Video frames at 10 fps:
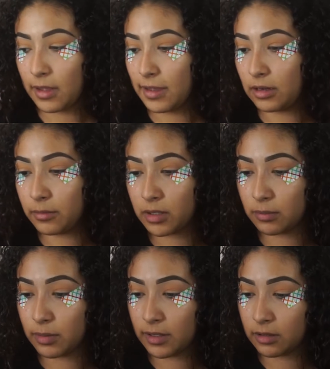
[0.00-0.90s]
and I'm gonna
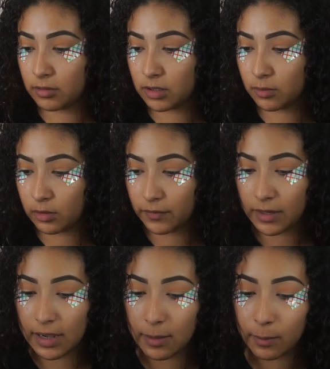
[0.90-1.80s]
apply that with the
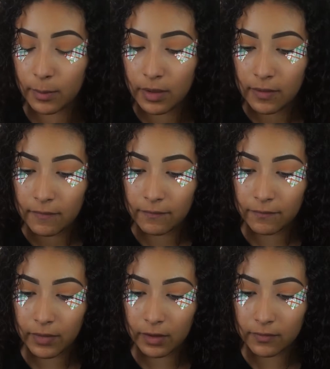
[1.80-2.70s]
Morphe
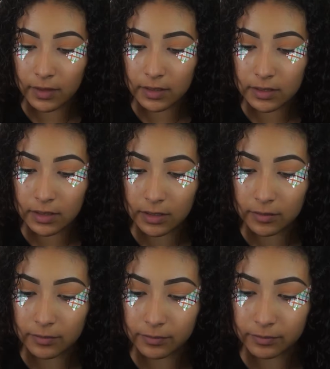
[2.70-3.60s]
M519.